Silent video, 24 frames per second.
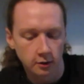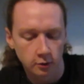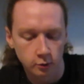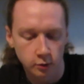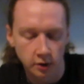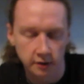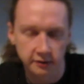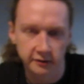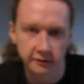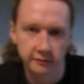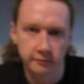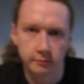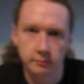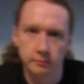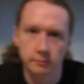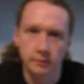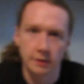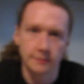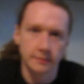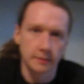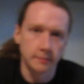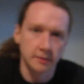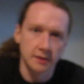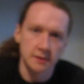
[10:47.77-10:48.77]
what they
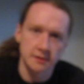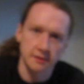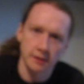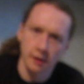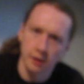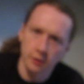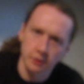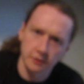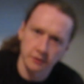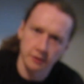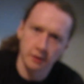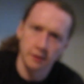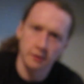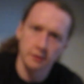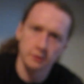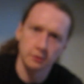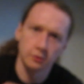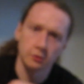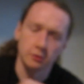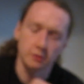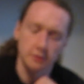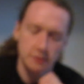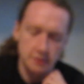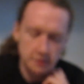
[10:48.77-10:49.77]
maybe missed out on,
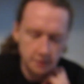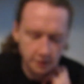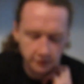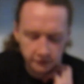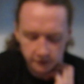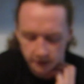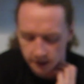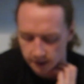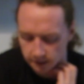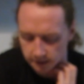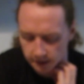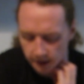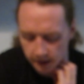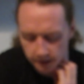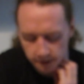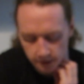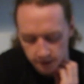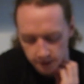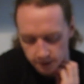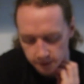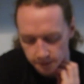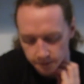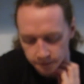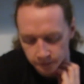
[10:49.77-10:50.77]
or stuff like that, I
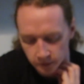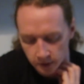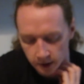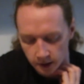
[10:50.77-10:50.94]
don't know.